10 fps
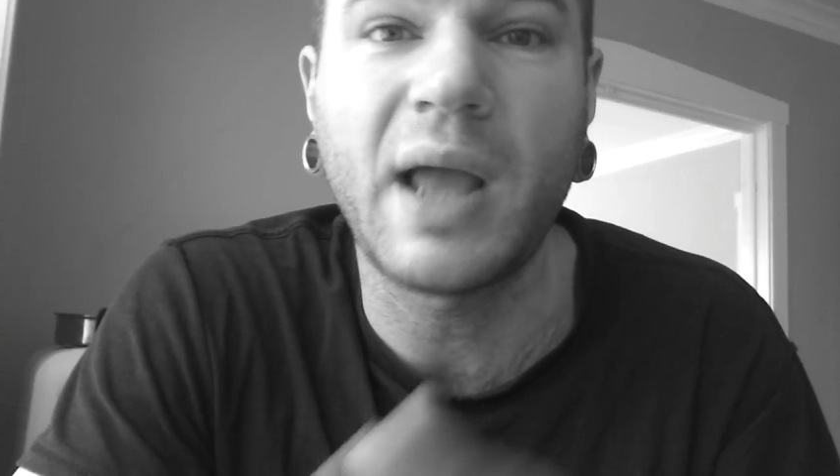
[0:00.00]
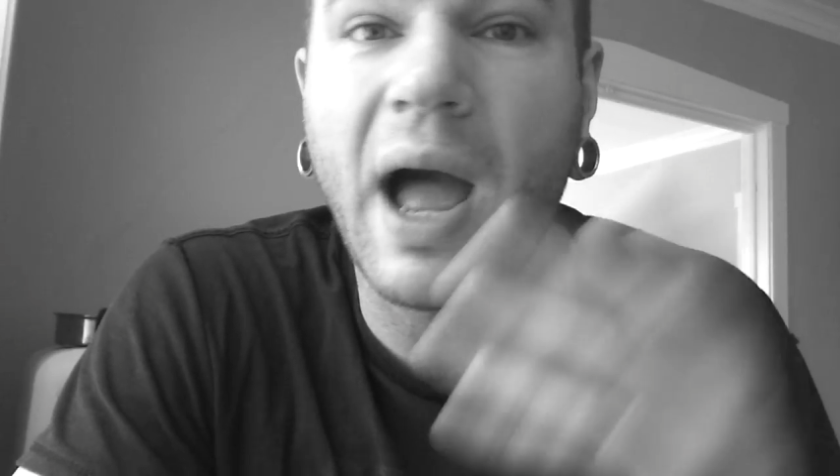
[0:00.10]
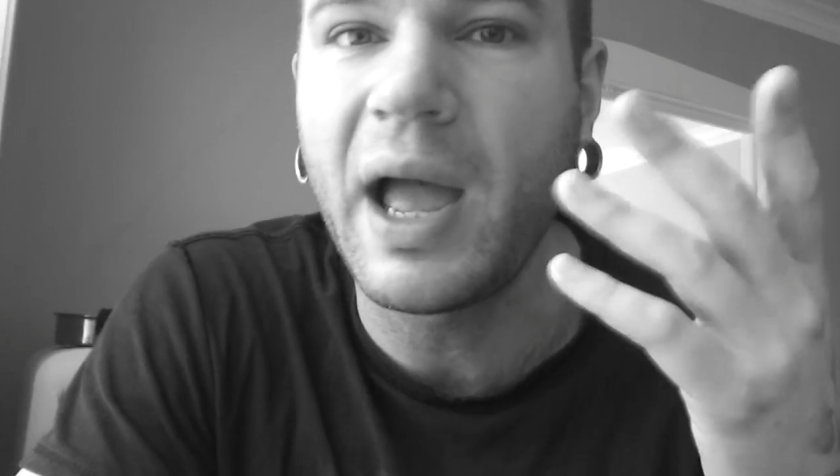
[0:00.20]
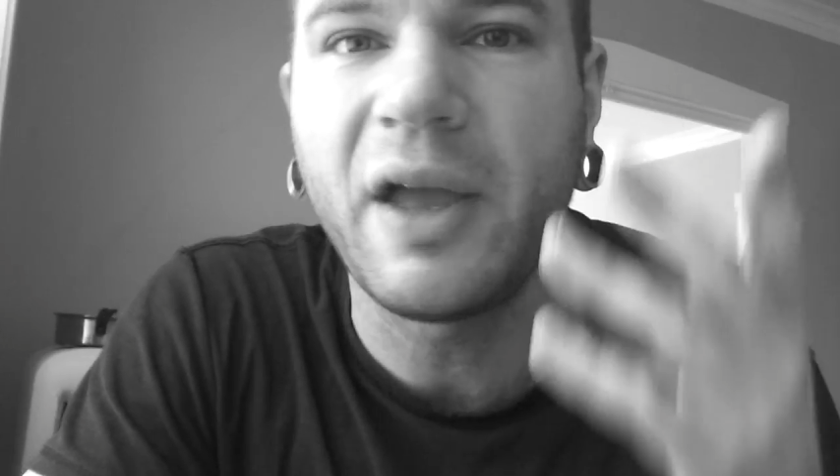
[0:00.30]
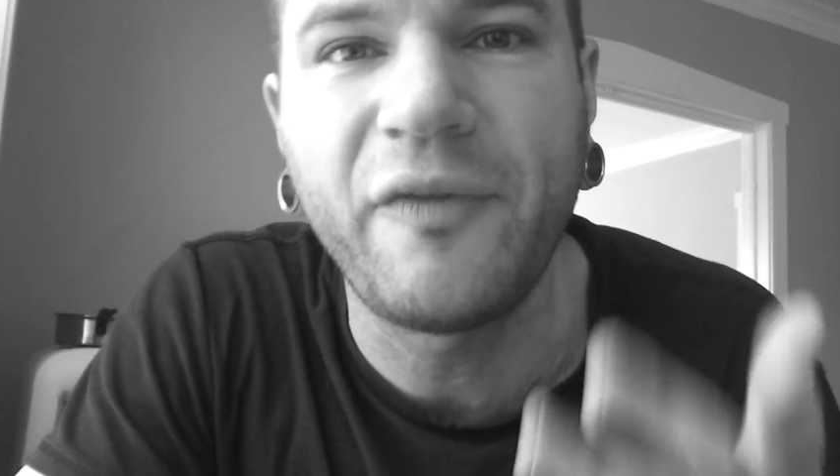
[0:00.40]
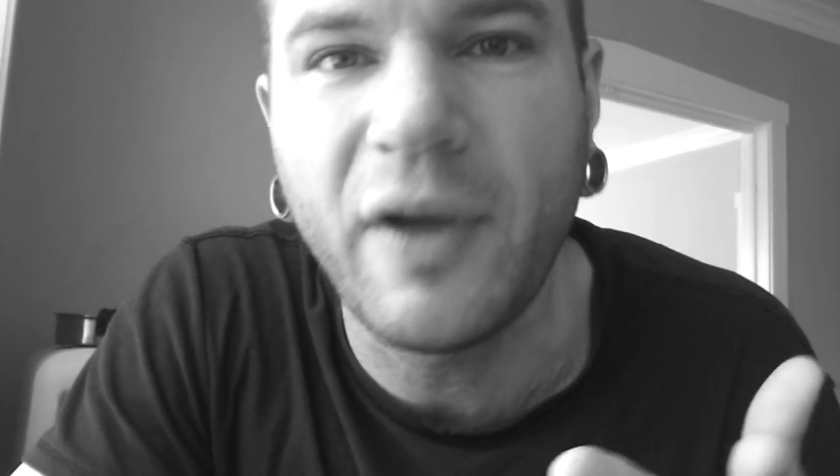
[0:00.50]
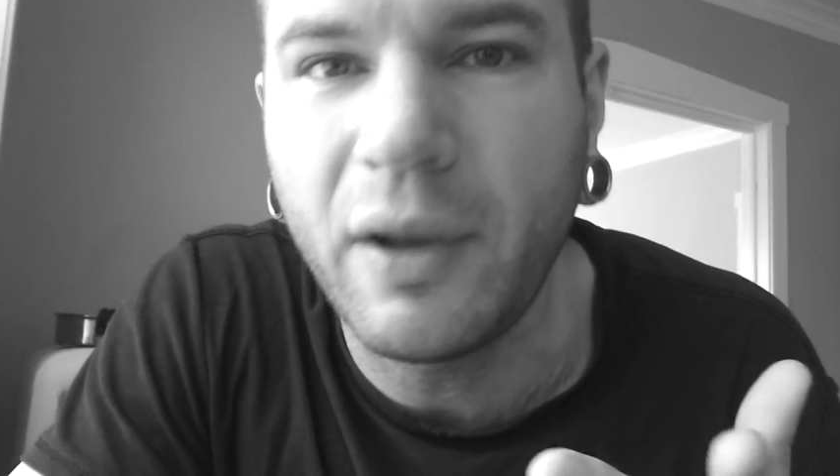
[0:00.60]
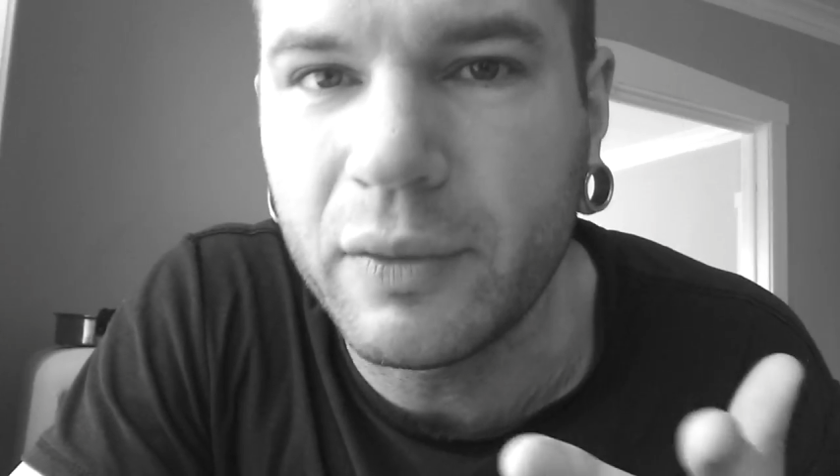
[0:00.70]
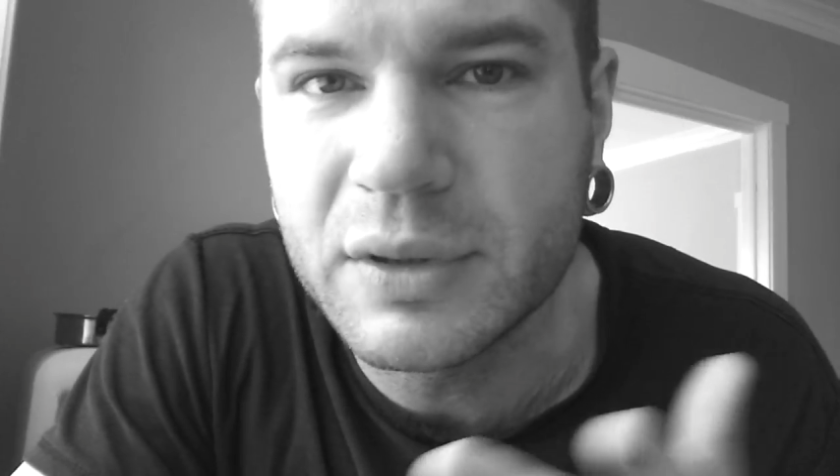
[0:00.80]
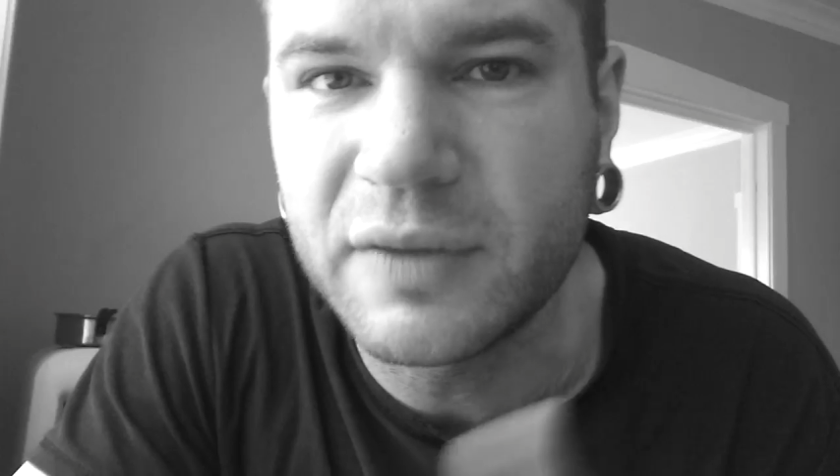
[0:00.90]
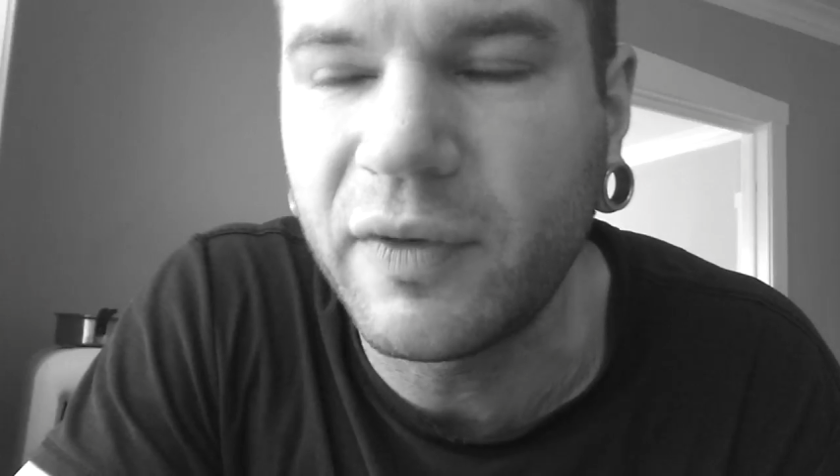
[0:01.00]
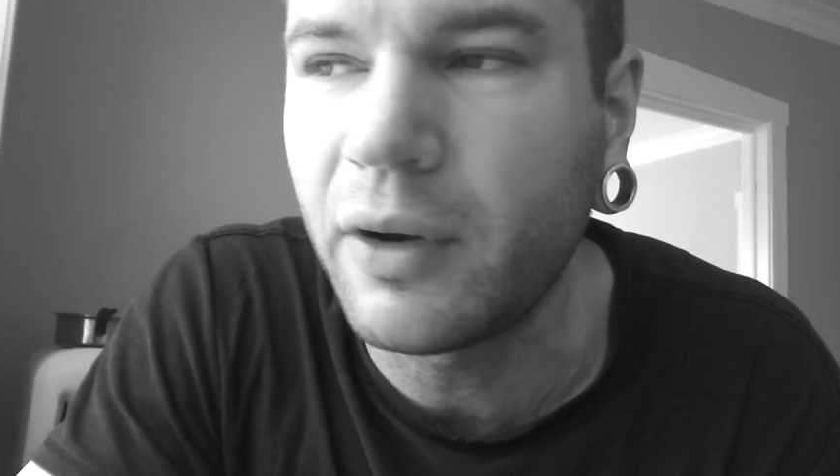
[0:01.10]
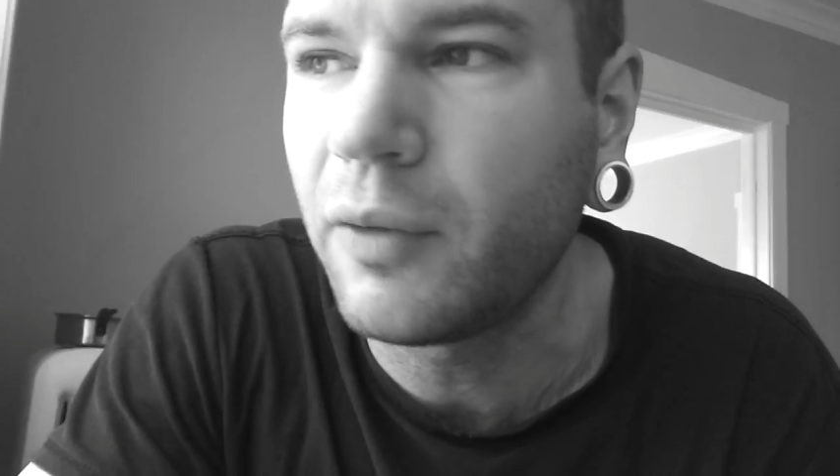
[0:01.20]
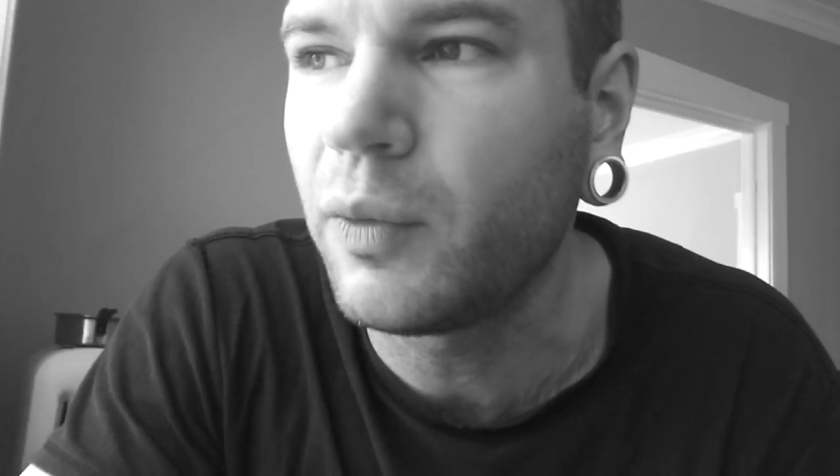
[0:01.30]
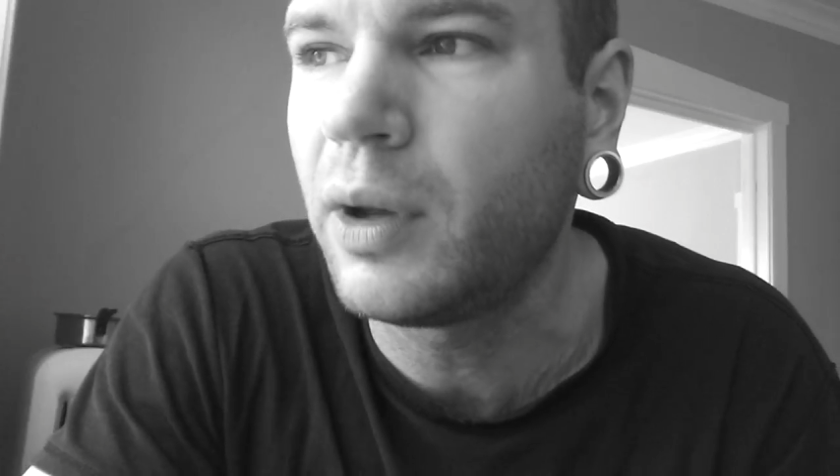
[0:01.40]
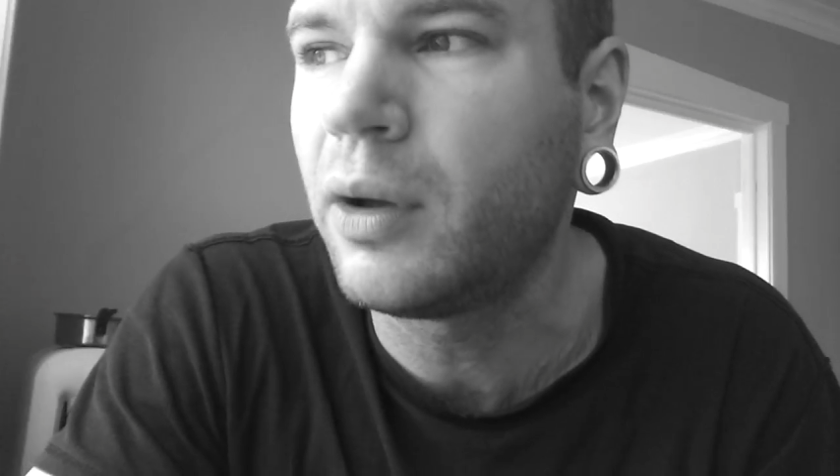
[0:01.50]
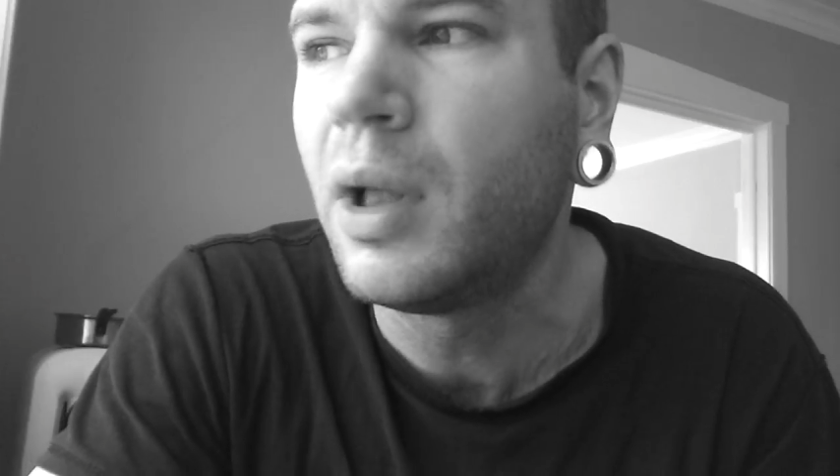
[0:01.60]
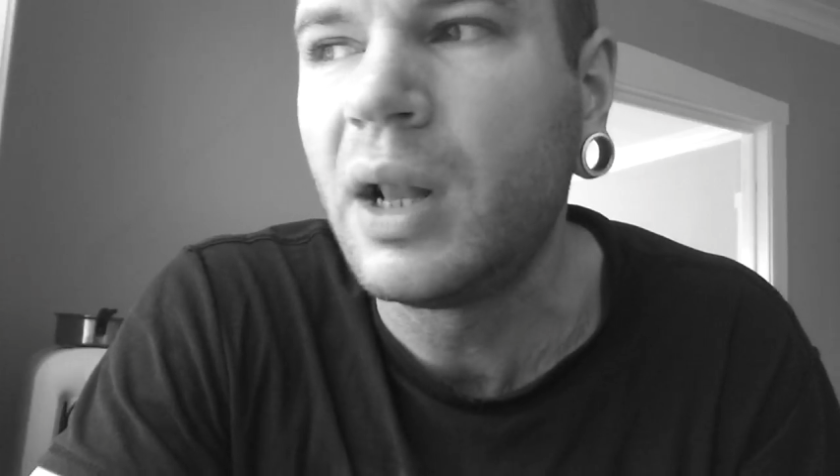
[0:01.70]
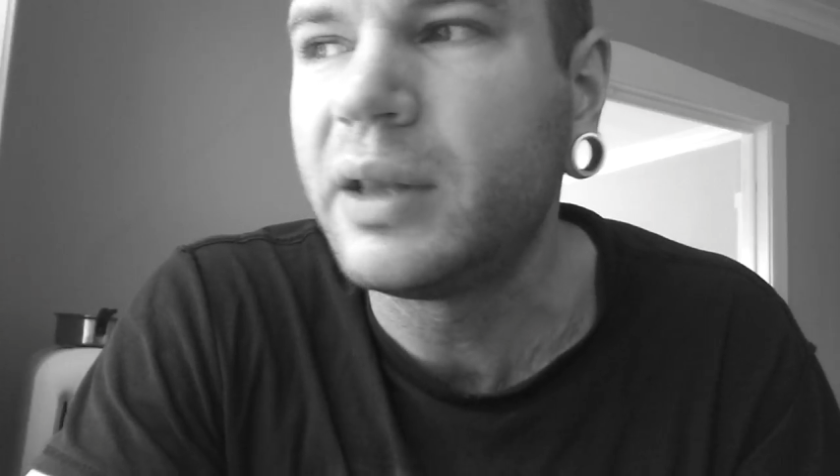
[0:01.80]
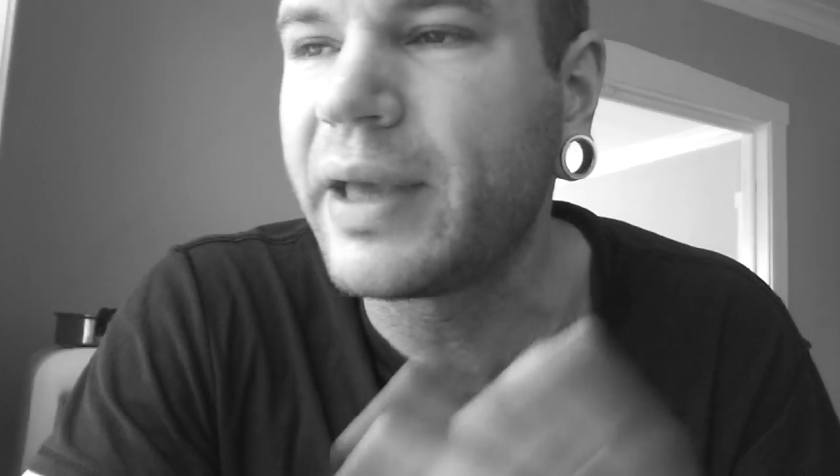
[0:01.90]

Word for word: The IFL was very real.